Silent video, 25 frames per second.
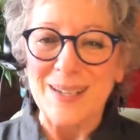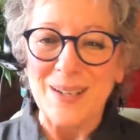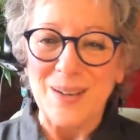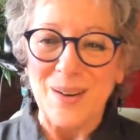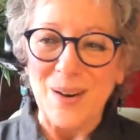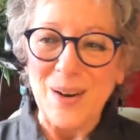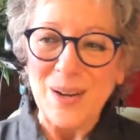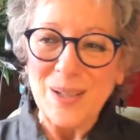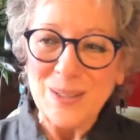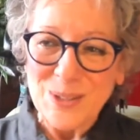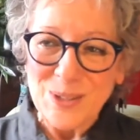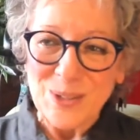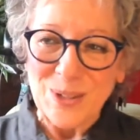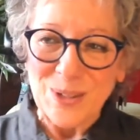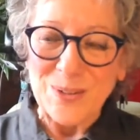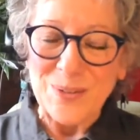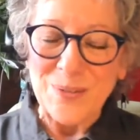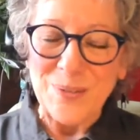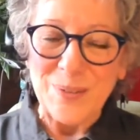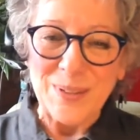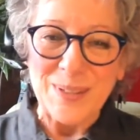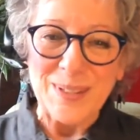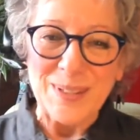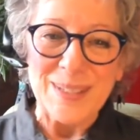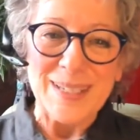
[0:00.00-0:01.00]
also for
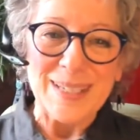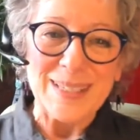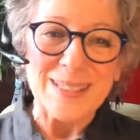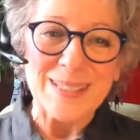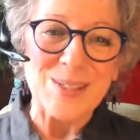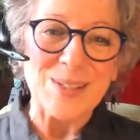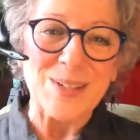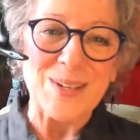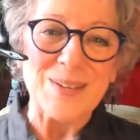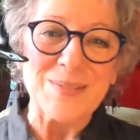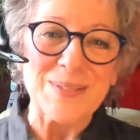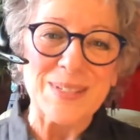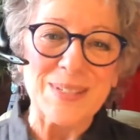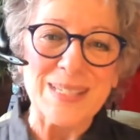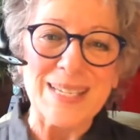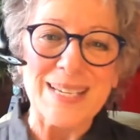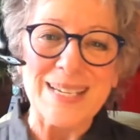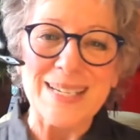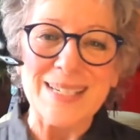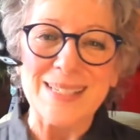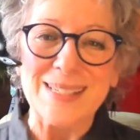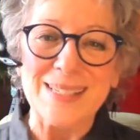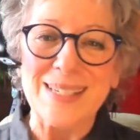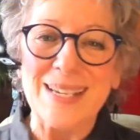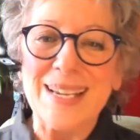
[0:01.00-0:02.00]
the next seven
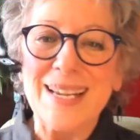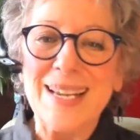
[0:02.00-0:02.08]
days,